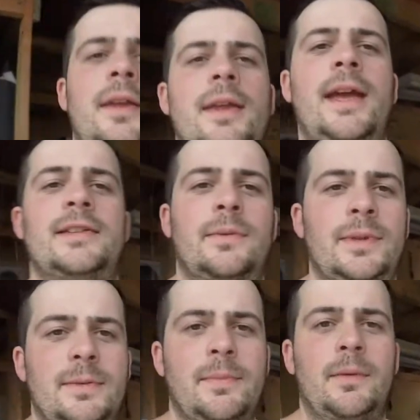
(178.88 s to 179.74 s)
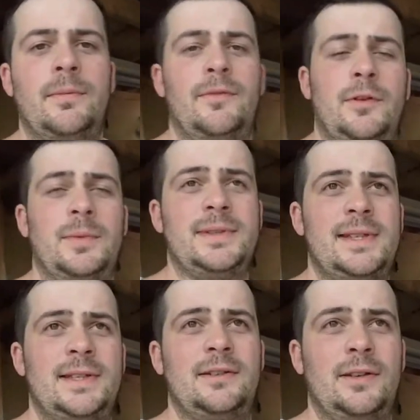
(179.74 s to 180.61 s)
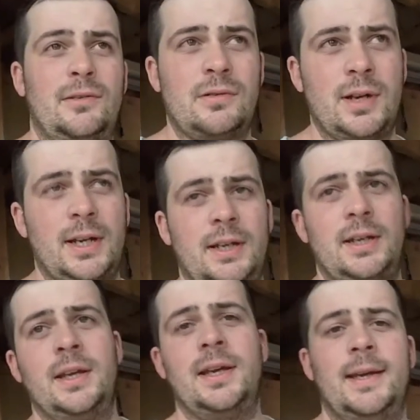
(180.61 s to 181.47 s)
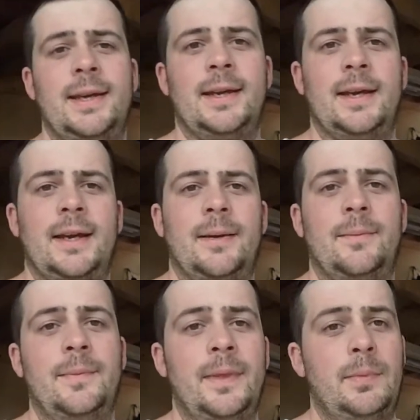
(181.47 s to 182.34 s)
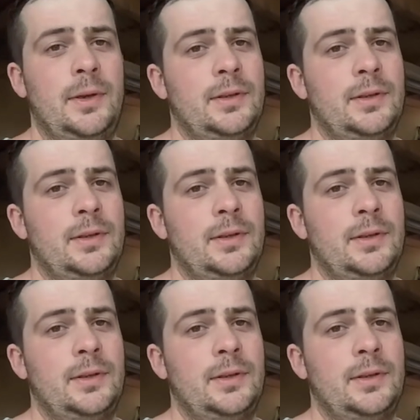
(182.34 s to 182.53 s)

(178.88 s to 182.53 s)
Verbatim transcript: yeah, so I went to Melbourne Performance Centre in Croydon. Um, they're pretty